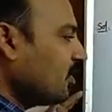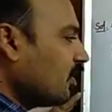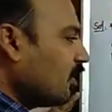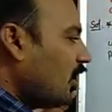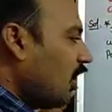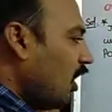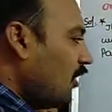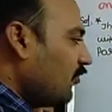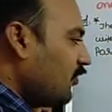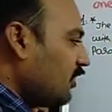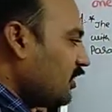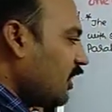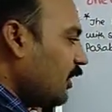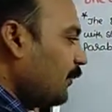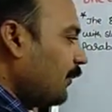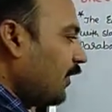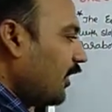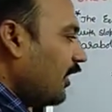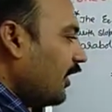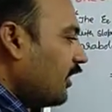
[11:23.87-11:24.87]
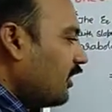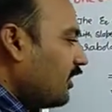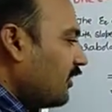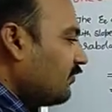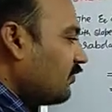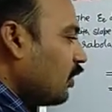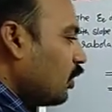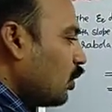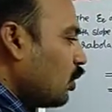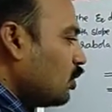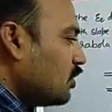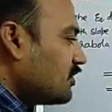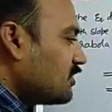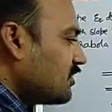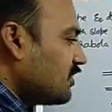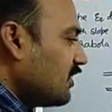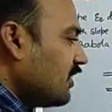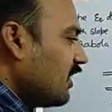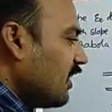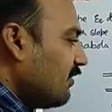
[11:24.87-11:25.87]
After that, product of the roots
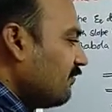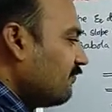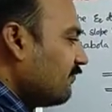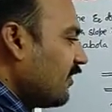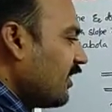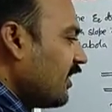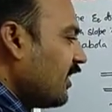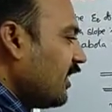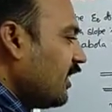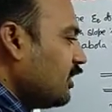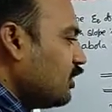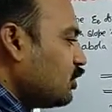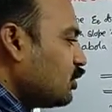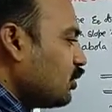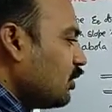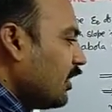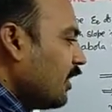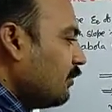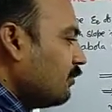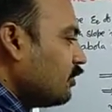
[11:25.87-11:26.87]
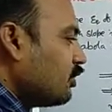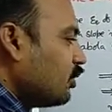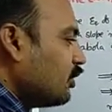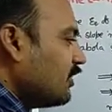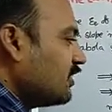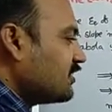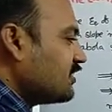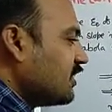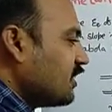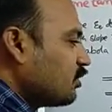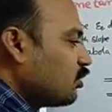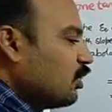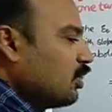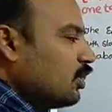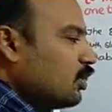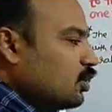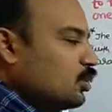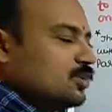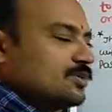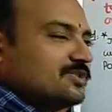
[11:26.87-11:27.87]
m1 into m2 is equal
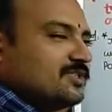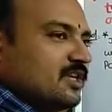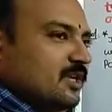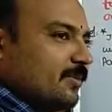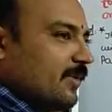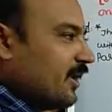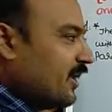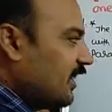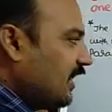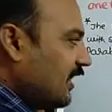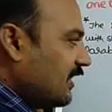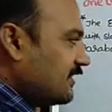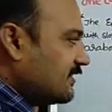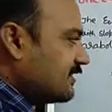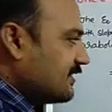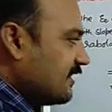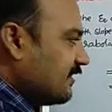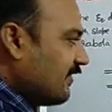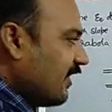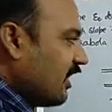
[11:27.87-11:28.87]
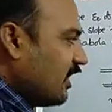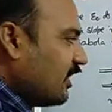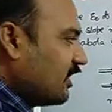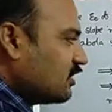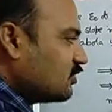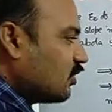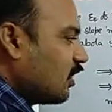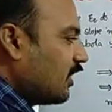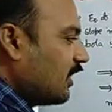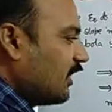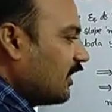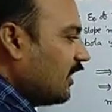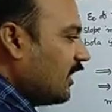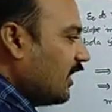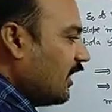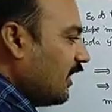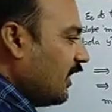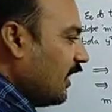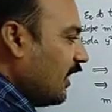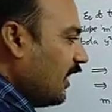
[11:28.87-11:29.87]
to c by a. C value is what
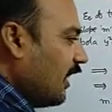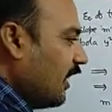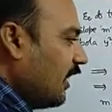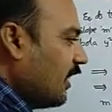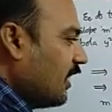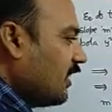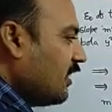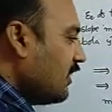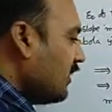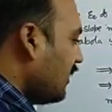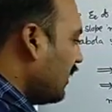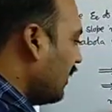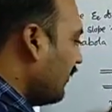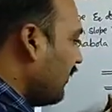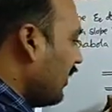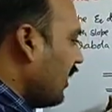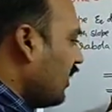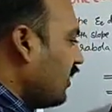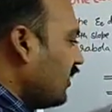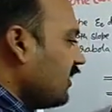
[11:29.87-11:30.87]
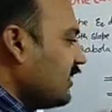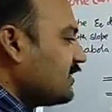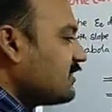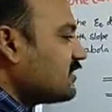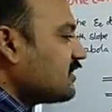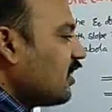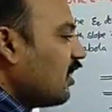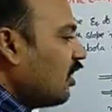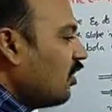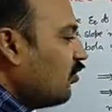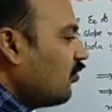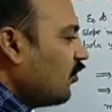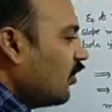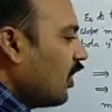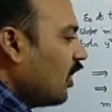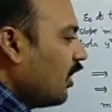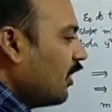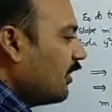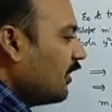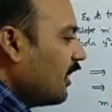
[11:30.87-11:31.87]
here? A. A value is
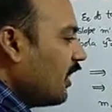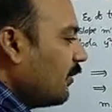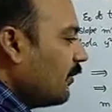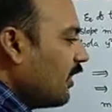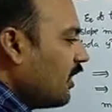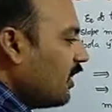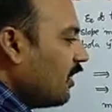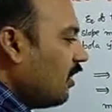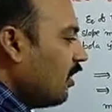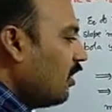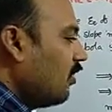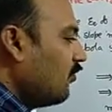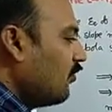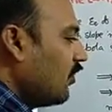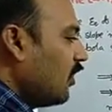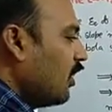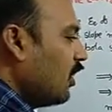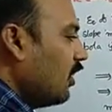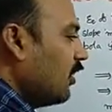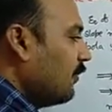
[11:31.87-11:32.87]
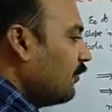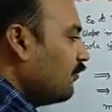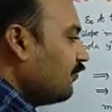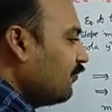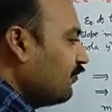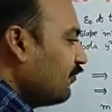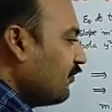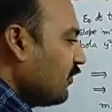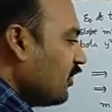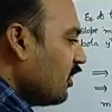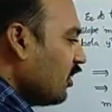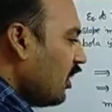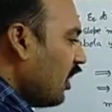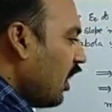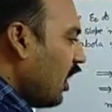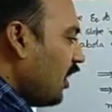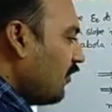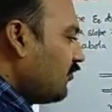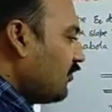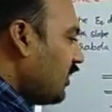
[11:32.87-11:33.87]
alpha. A by alpha.
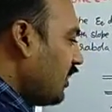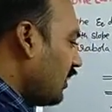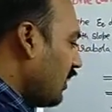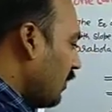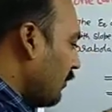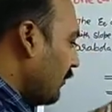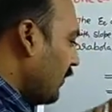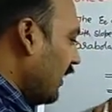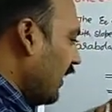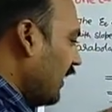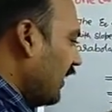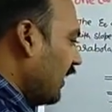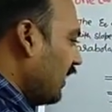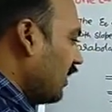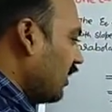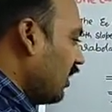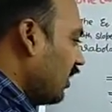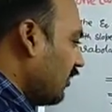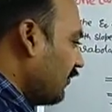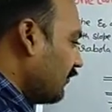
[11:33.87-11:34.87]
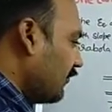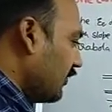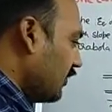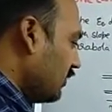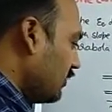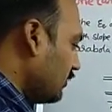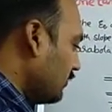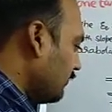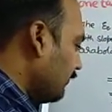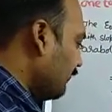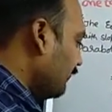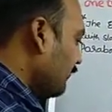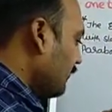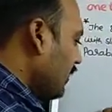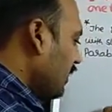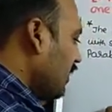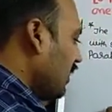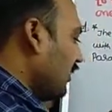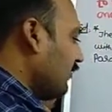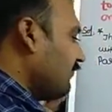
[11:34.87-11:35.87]
After completing of
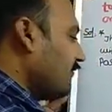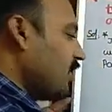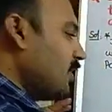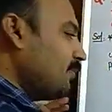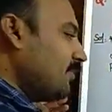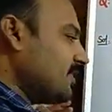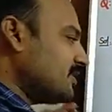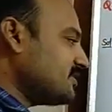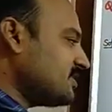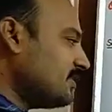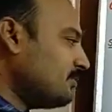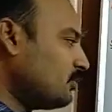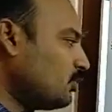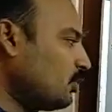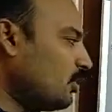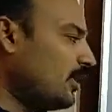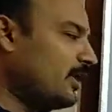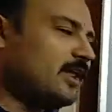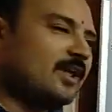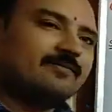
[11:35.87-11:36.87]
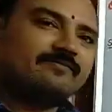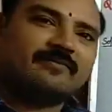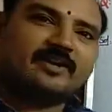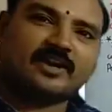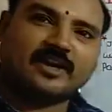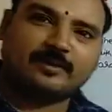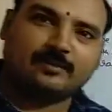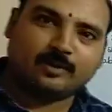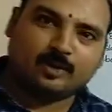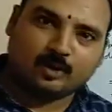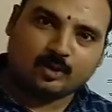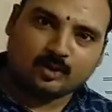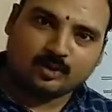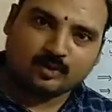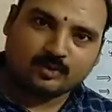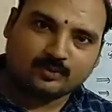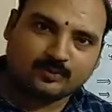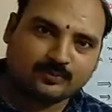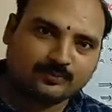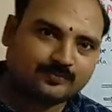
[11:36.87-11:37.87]
m1 plus m2 and m1 m2,
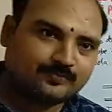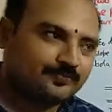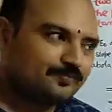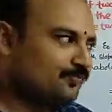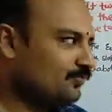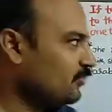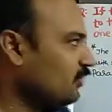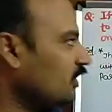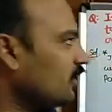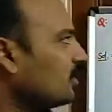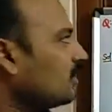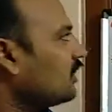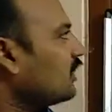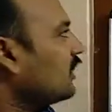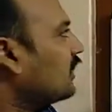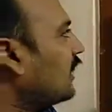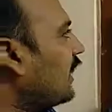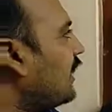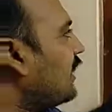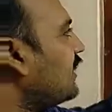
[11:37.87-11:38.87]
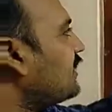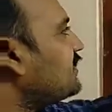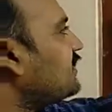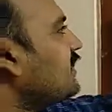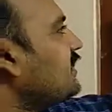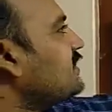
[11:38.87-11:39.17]
condition